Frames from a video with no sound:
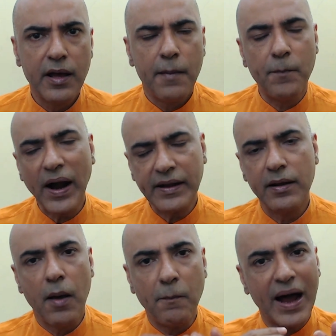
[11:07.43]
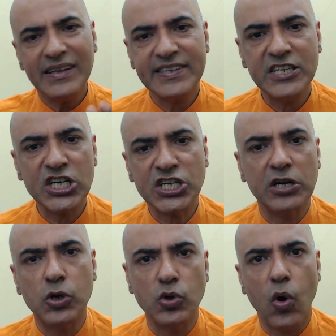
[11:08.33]
But my
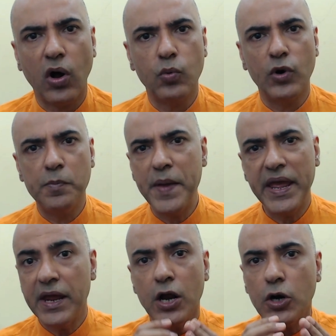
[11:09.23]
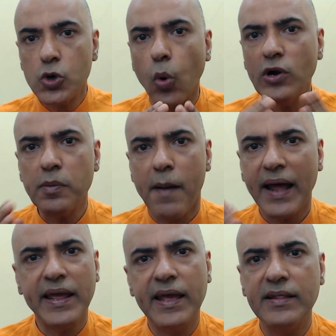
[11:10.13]
suggestion to y'all would be, don't
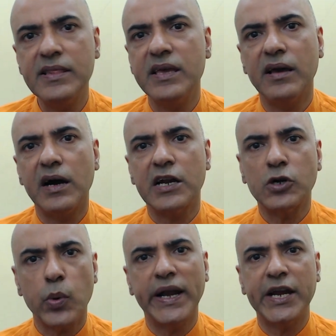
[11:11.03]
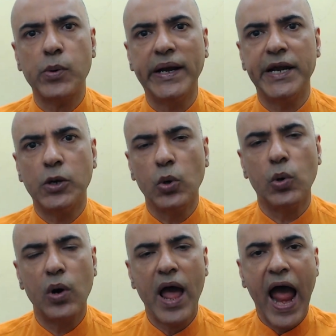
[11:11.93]
marry in the year
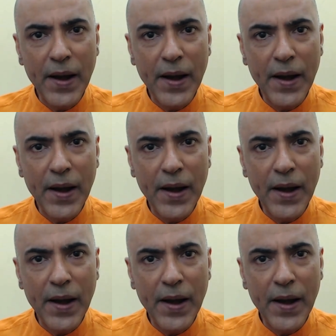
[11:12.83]
2022.